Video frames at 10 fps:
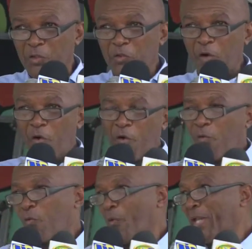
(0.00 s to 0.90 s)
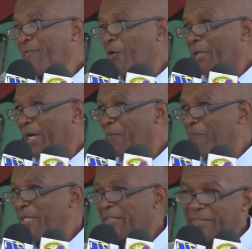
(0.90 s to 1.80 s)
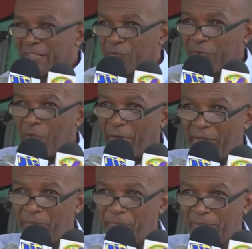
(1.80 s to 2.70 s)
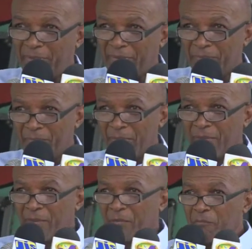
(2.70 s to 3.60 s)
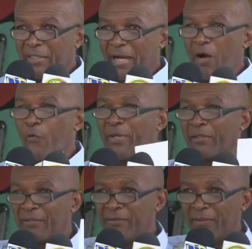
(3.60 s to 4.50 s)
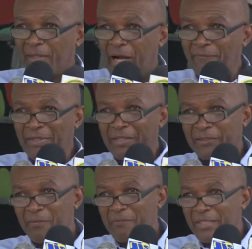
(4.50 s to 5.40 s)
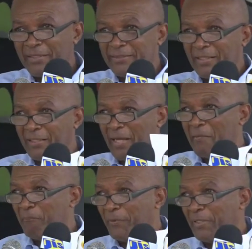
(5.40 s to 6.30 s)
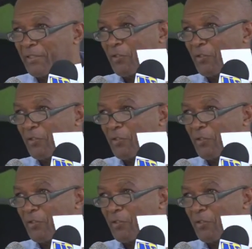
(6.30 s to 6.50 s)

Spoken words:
You know, whenever we have meetings with our MP, because we have a little meeting, MP,